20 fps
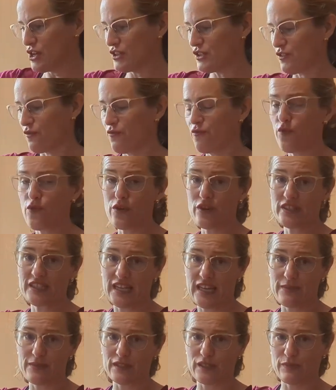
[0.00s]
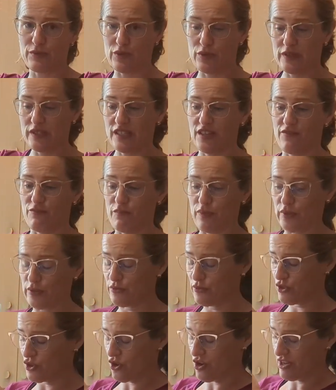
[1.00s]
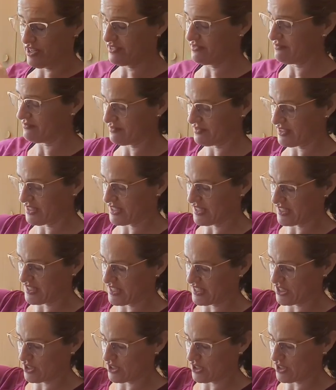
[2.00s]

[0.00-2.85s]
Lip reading: So 4 tablespoons of Blue Dawn. This is